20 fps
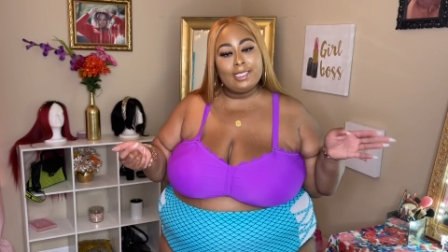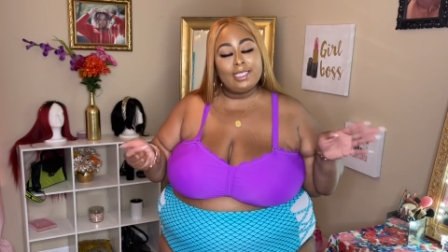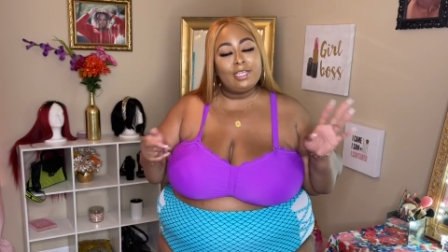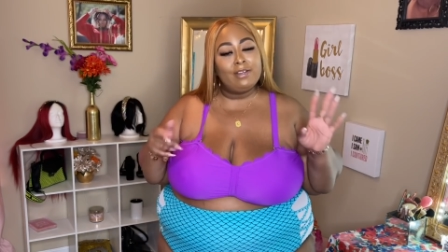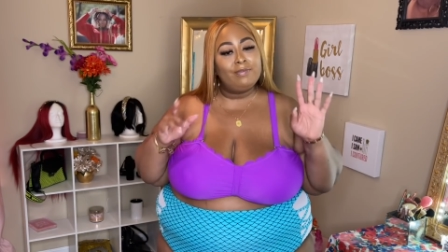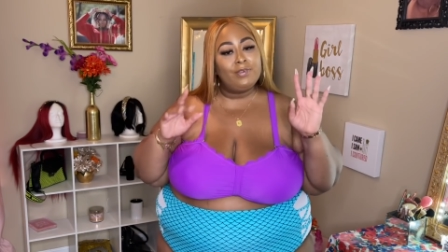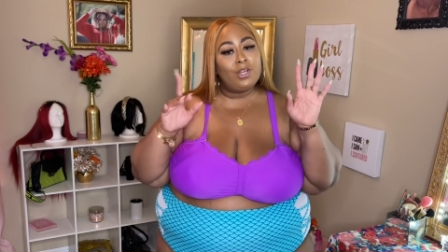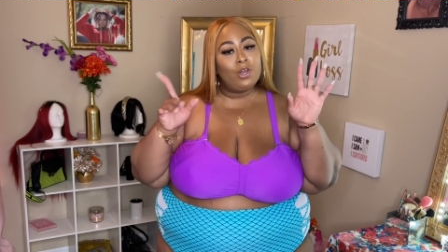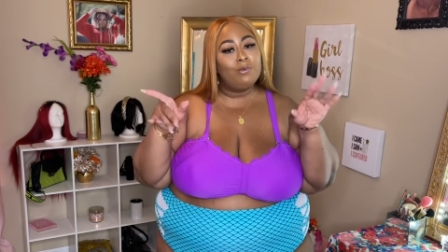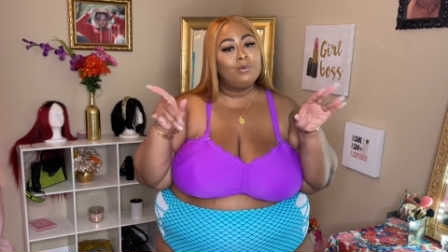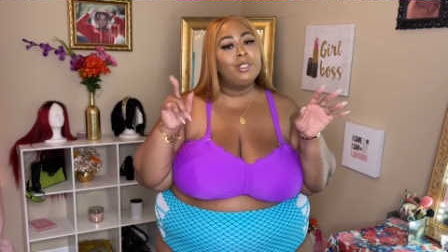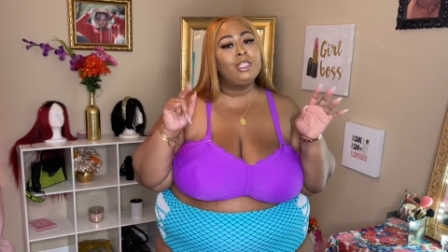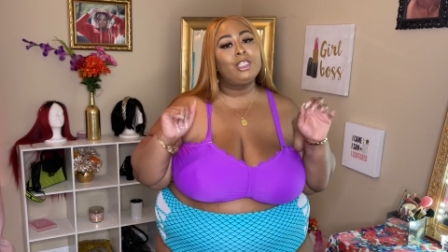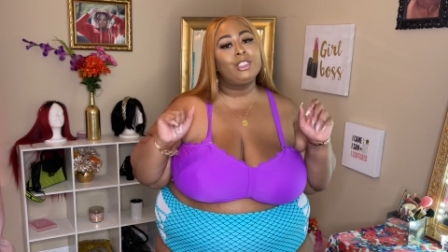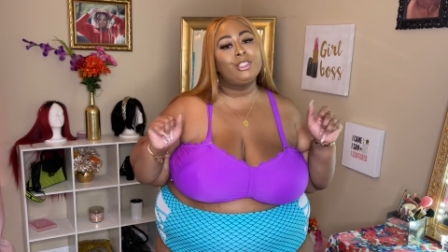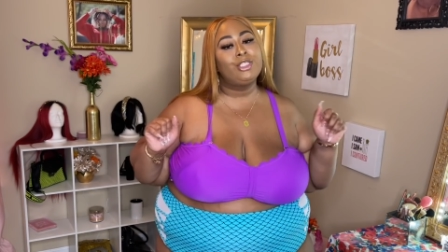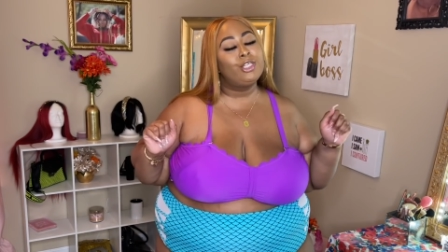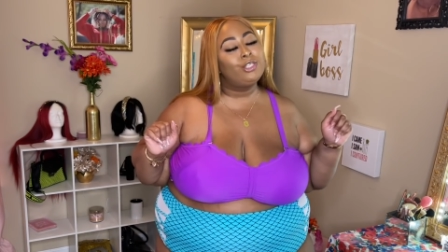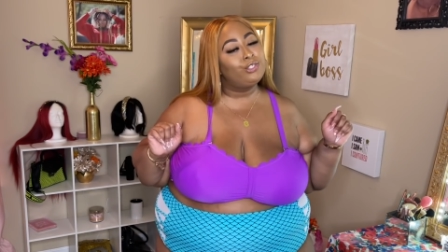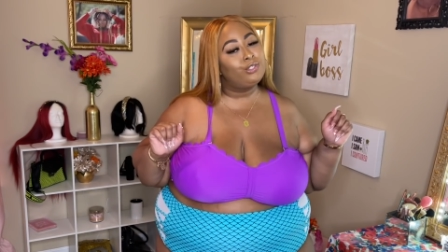And if no one
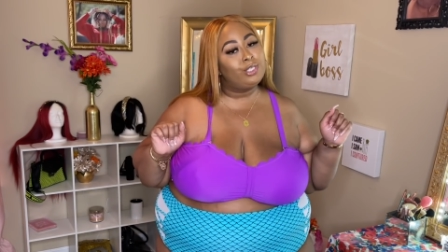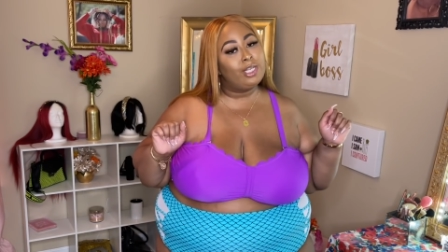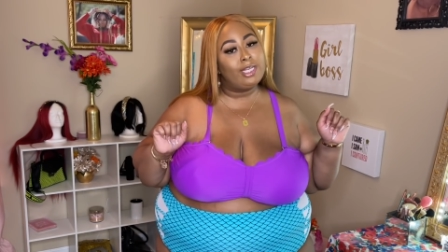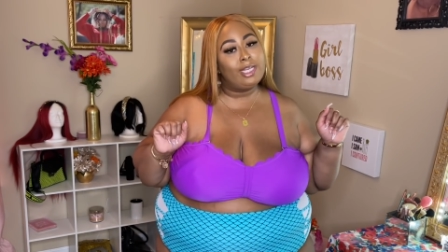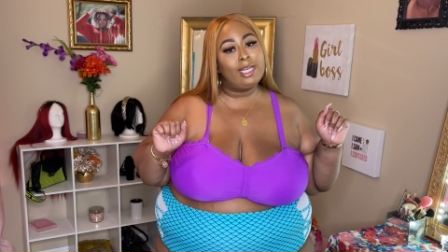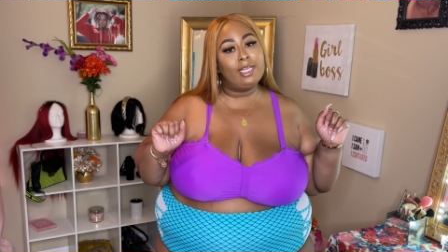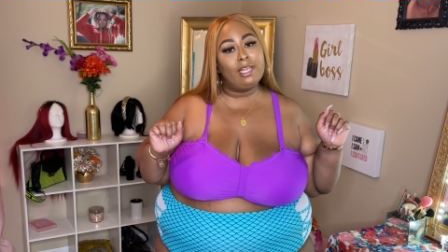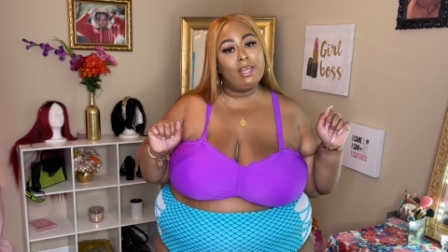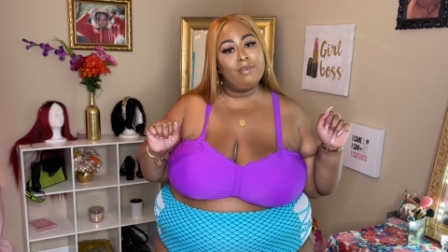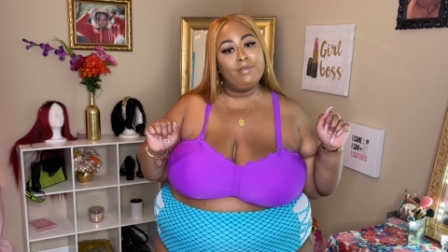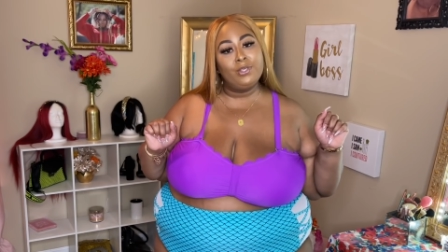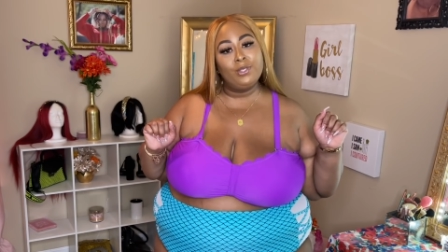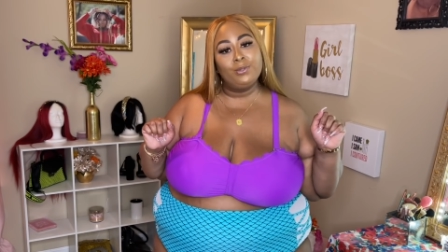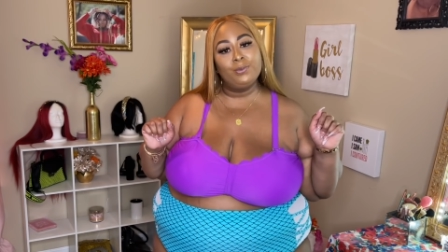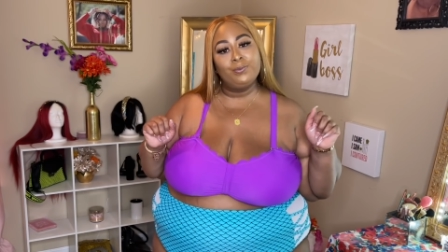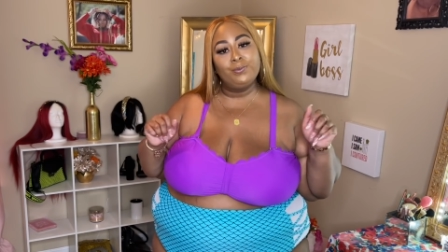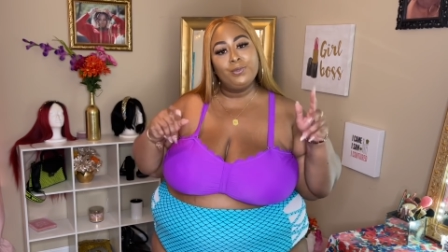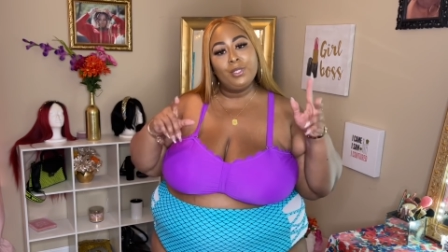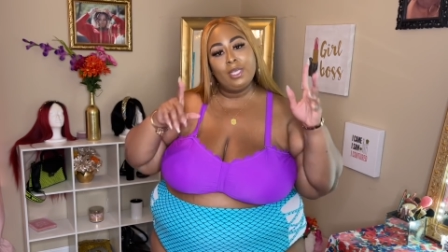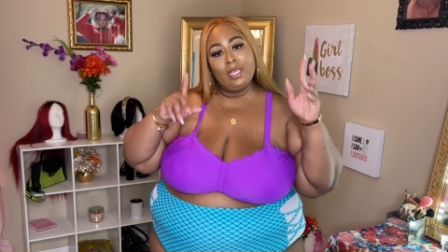else tells you that they love you,
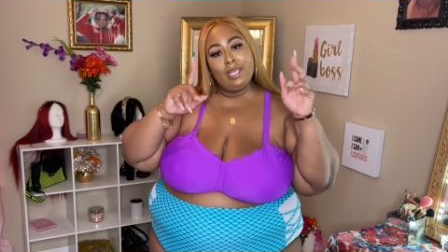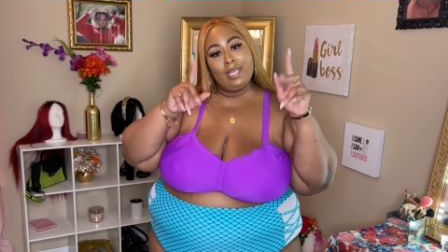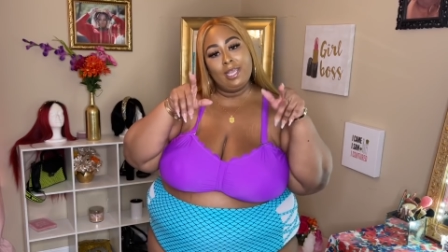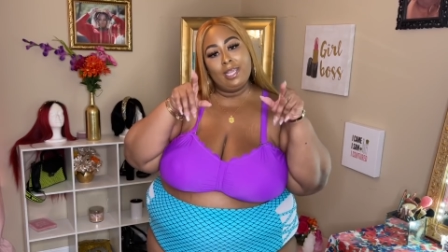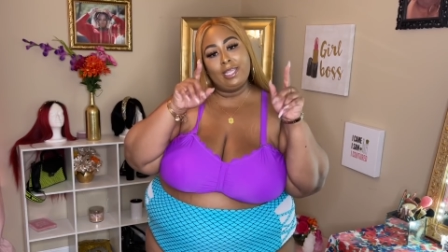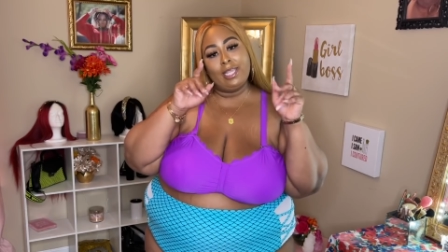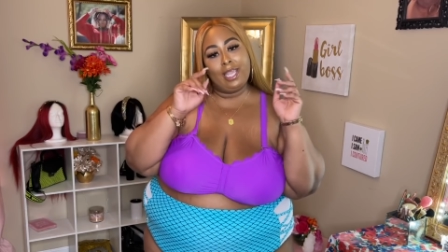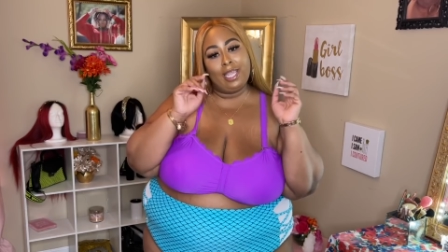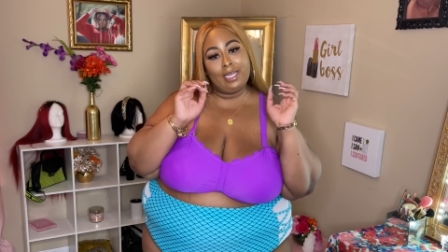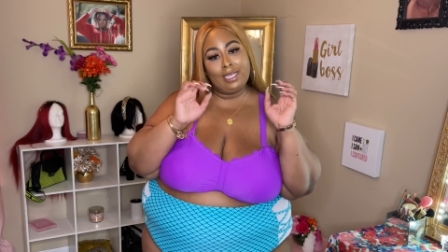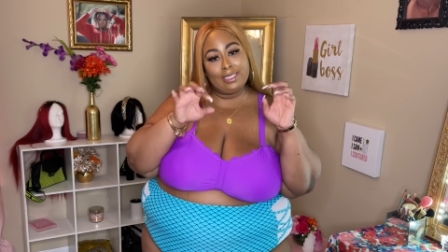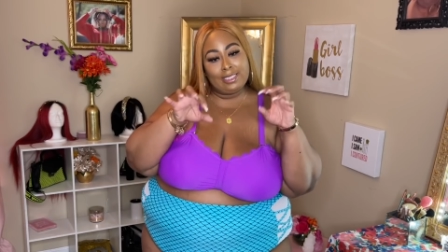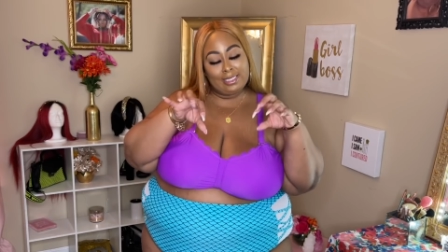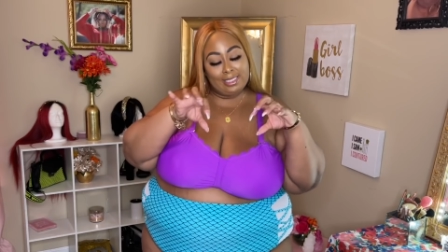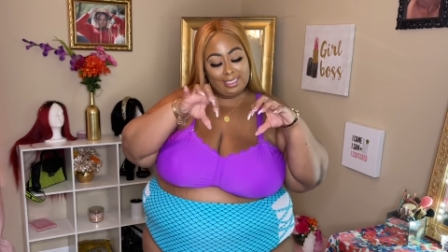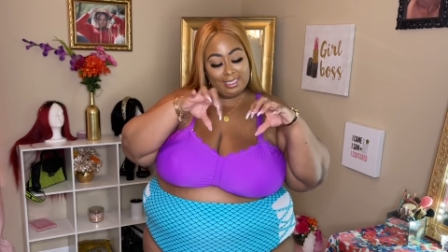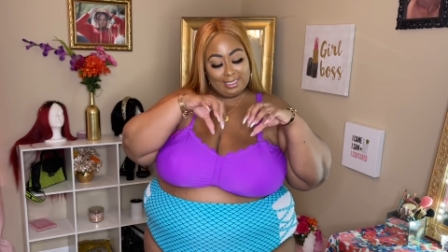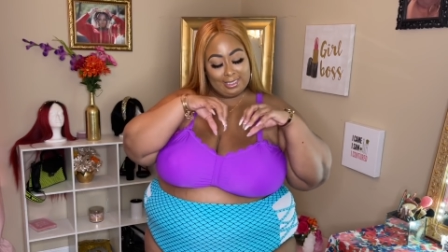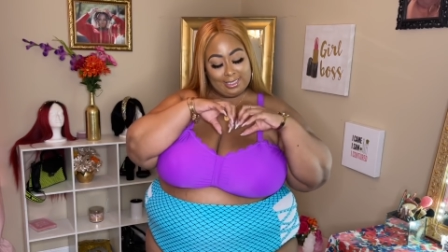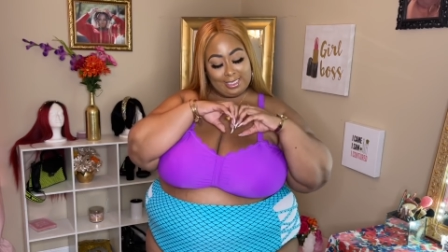Candace
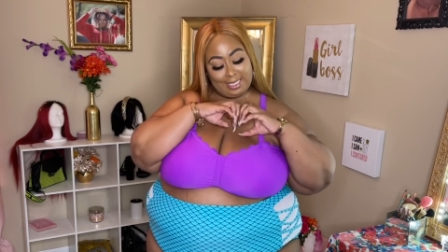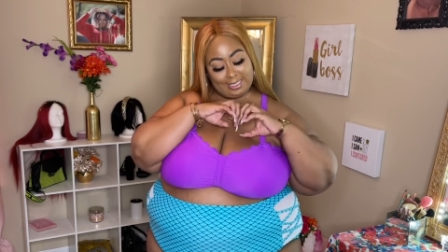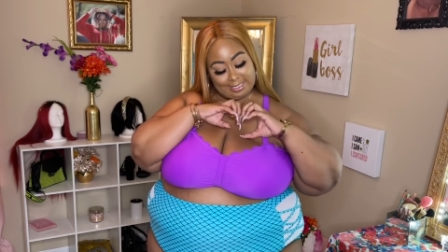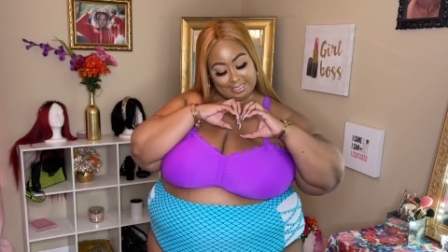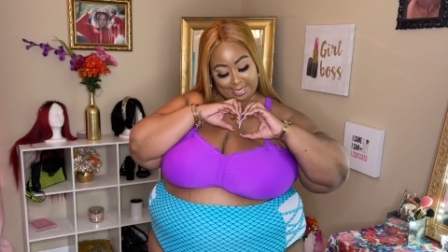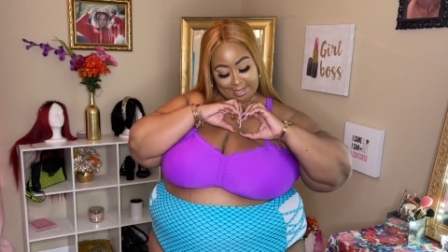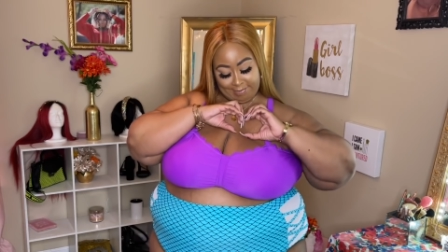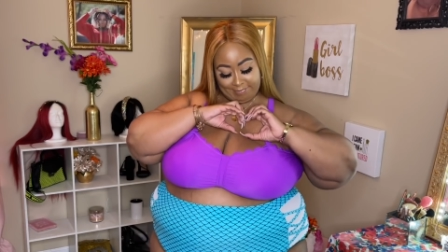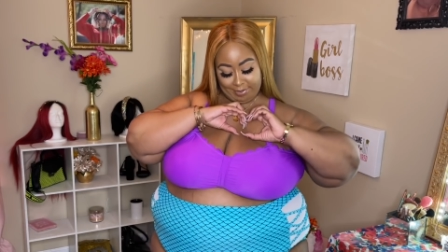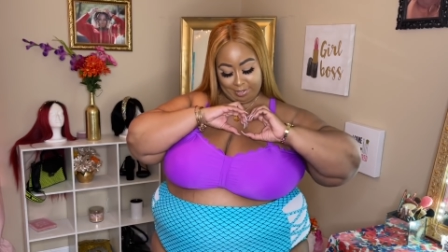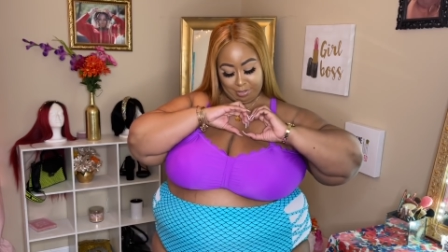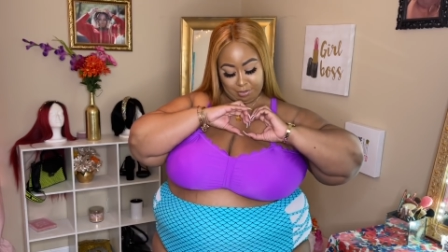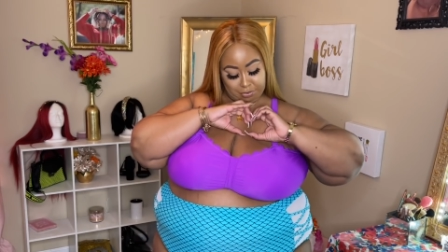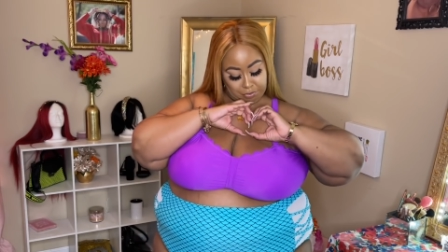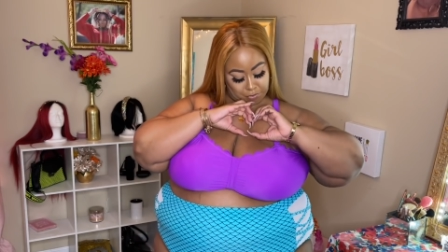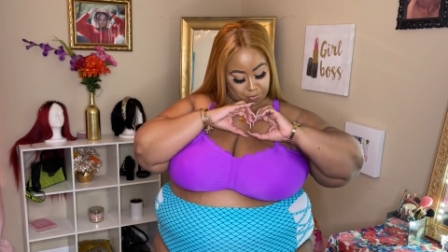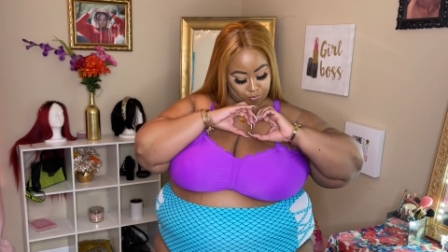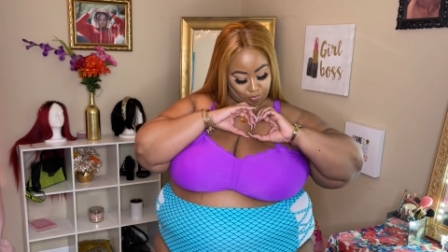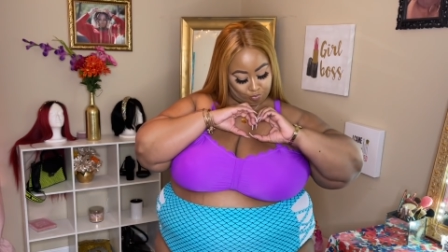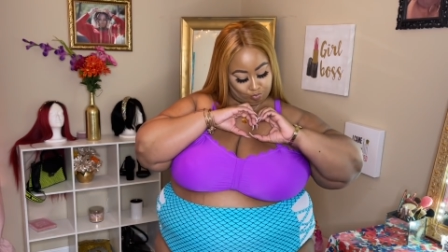Denise does love you.